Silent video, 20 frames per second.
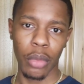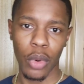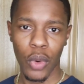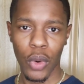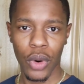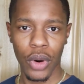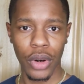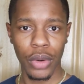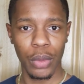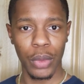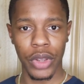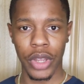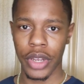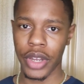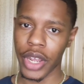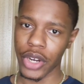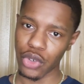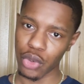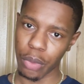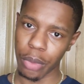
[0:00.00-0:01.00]
more with the
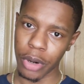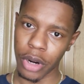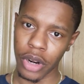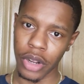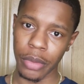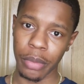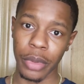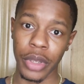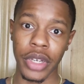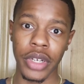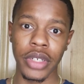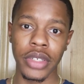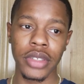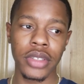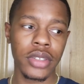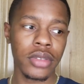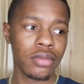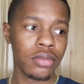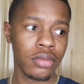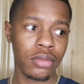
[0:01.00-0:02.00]
natural product
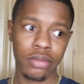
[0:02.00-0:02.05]
because